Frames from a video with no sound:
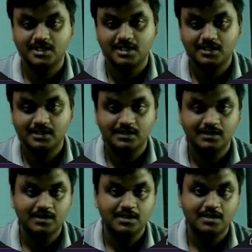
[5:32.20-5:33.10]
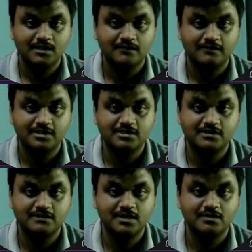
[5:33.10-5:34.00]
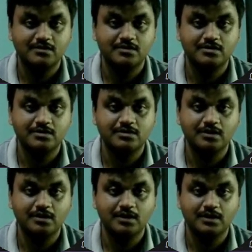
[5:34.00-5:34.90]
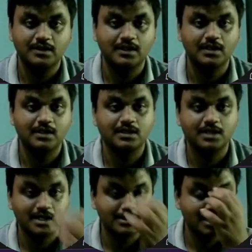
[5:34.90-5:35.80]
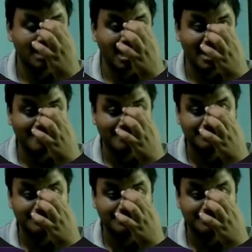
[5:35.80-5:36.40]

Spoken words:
here. First, we are going to create the app.